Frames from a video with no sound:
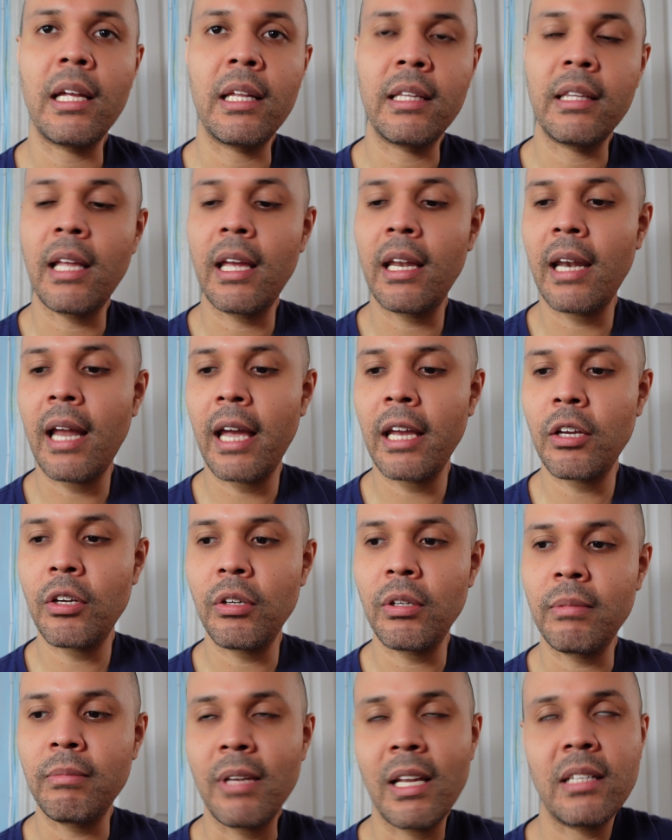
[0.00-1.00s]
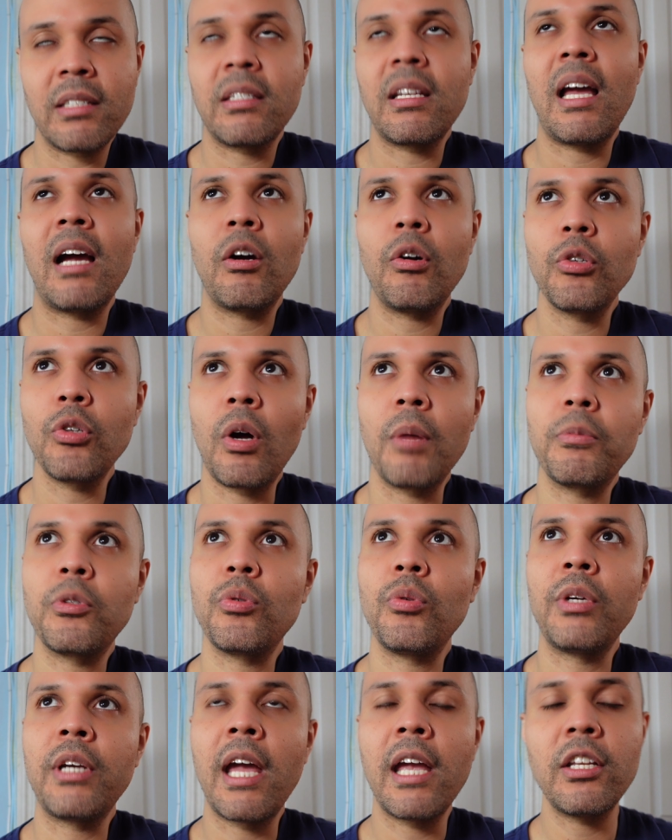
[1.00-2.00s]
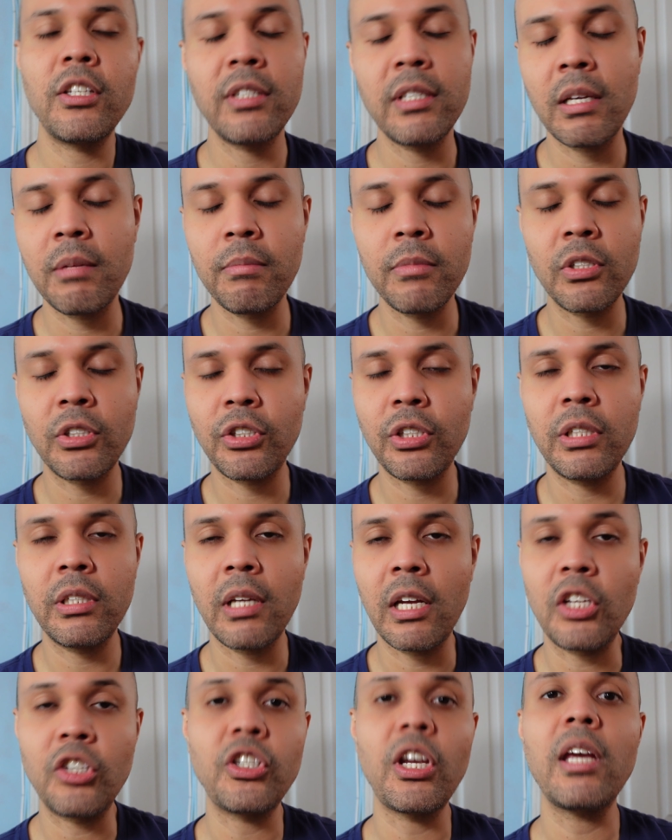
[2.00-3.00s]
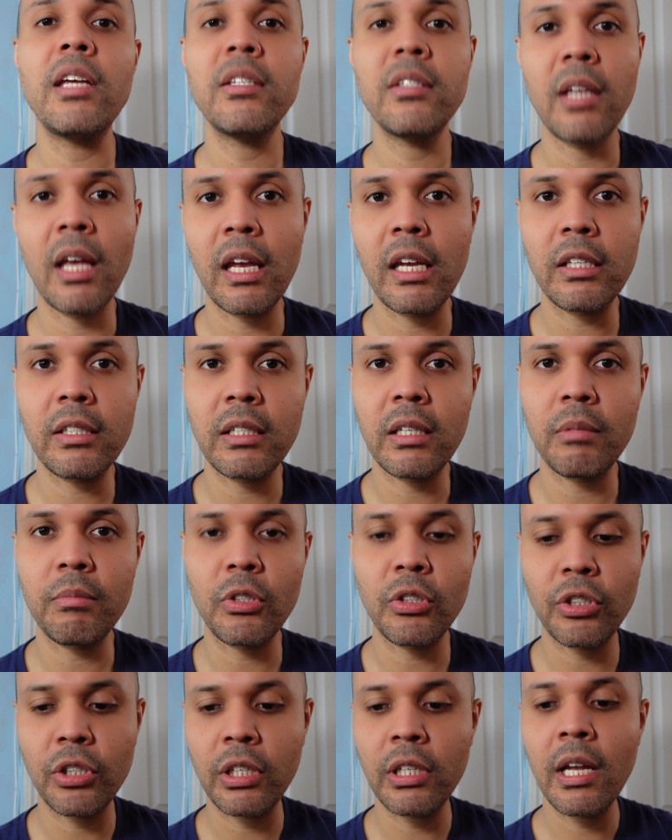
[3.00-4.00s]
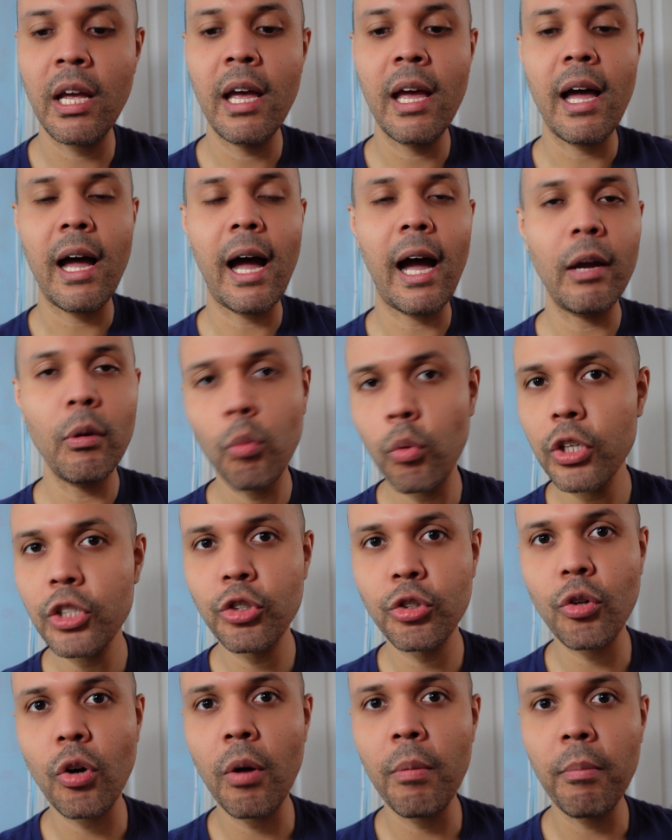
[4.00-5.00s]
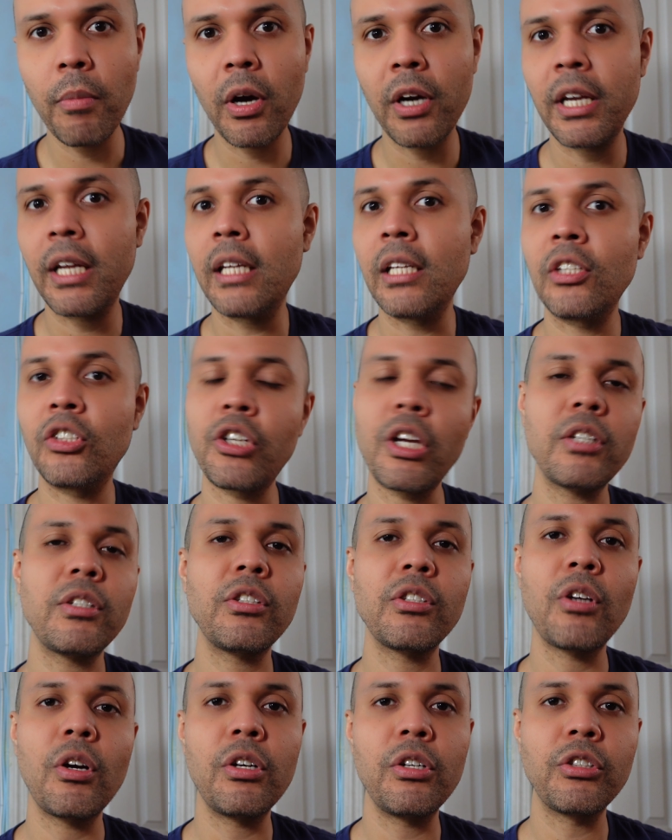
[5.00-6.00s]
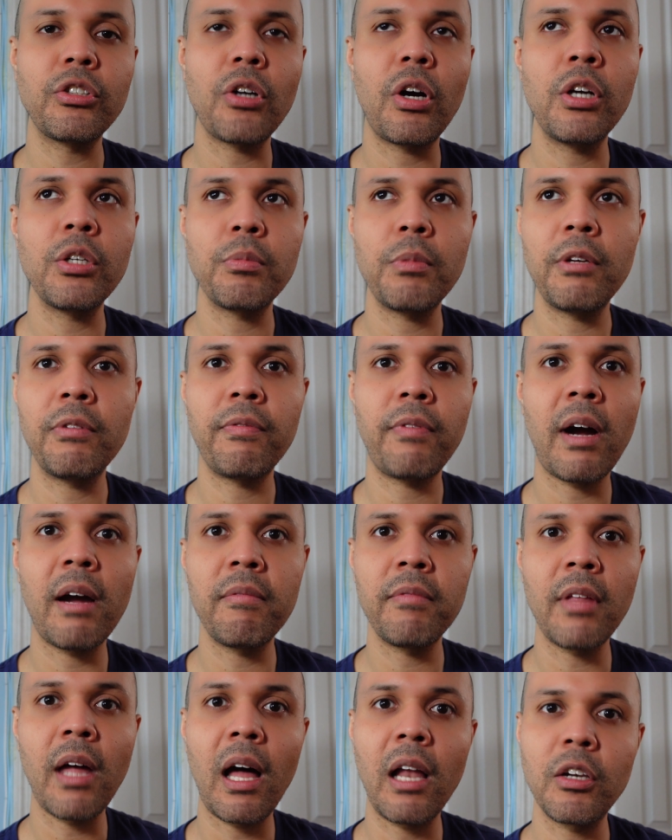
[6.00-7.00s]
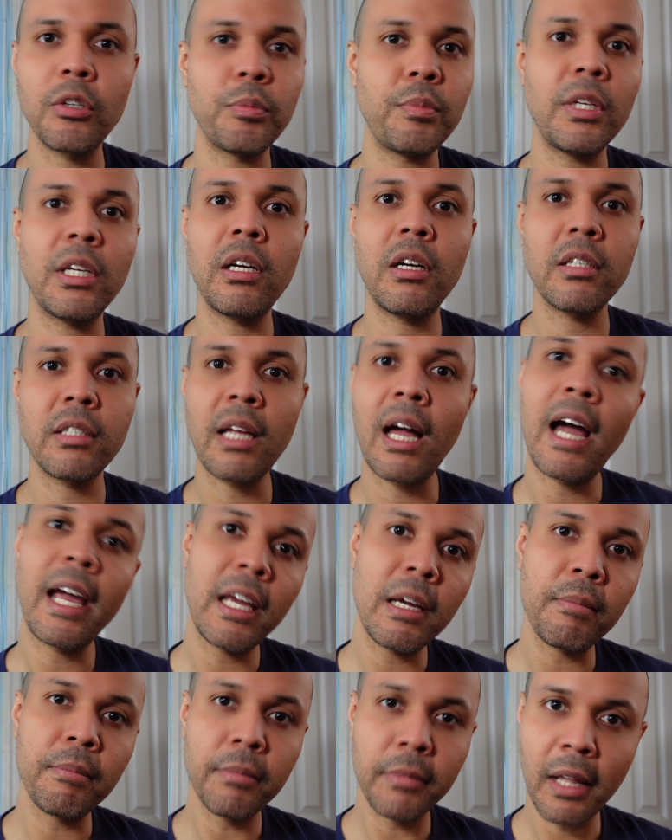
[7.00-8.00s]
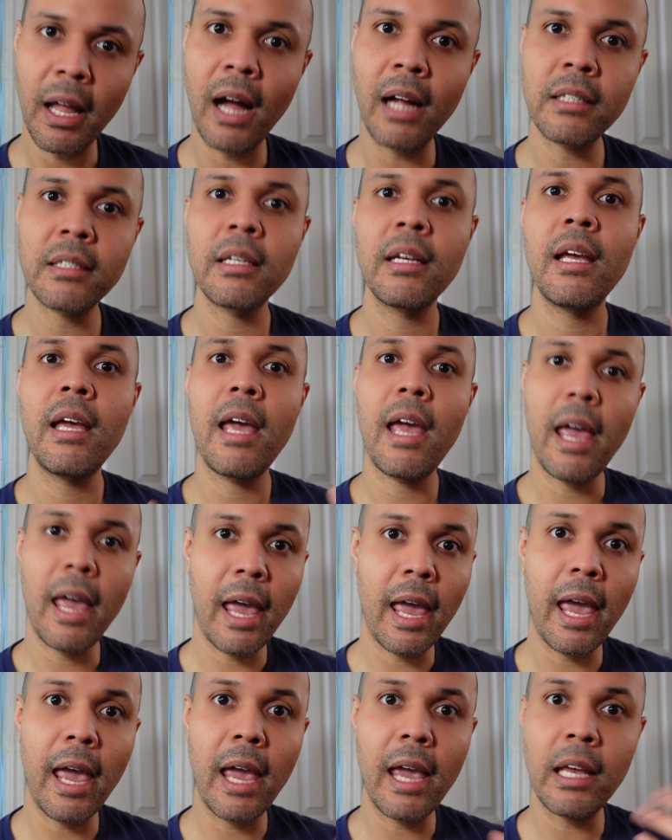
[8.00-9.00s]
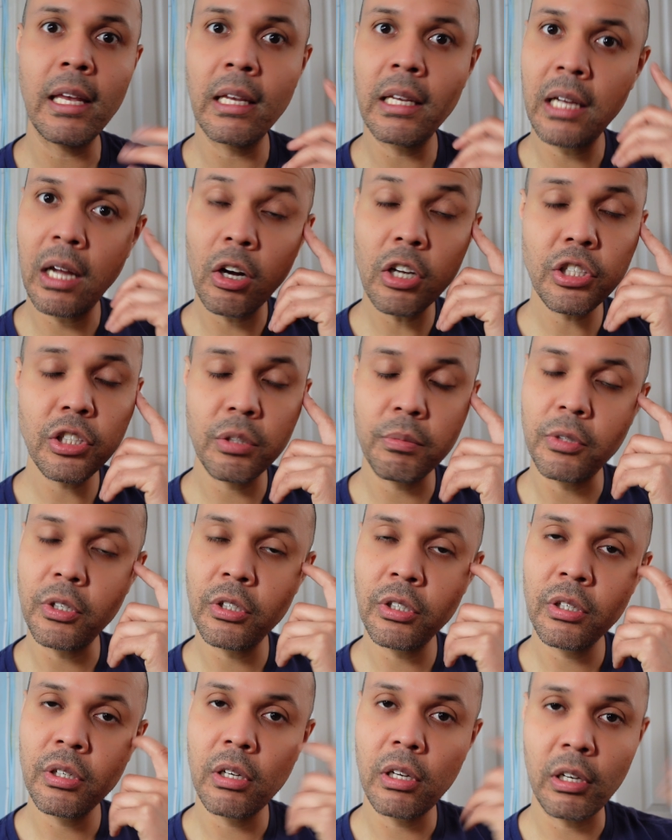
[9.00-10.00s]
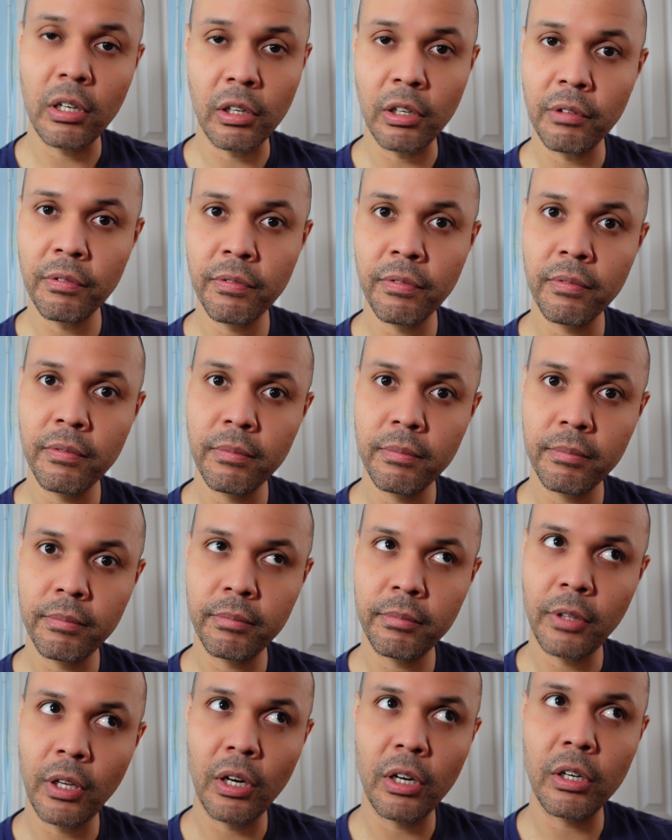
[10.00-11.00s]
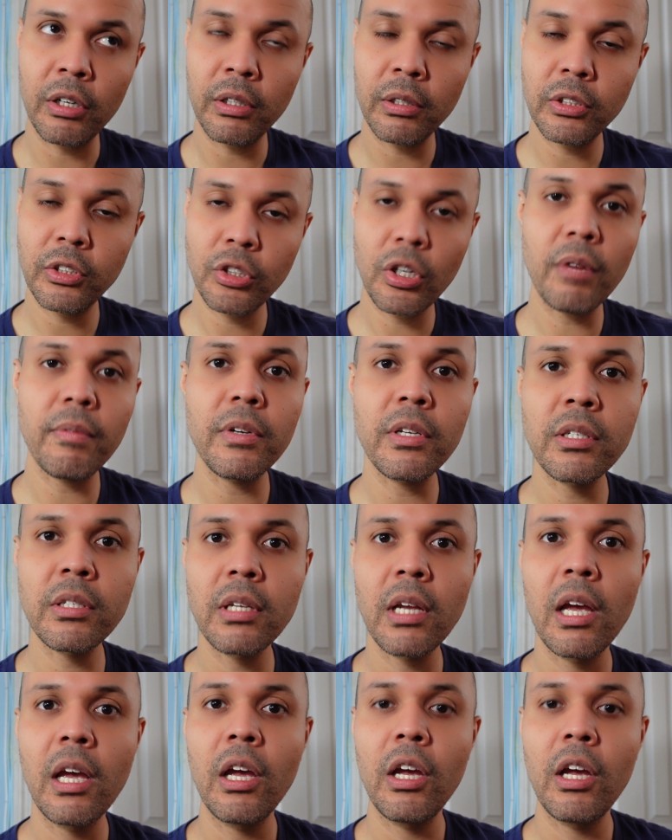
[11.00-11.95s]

Then I could, let's say I go up to an ATM machine, a Chase ATM machine. I withdraw money. Chase is gonna charge me $5 because I am not a customer of their service.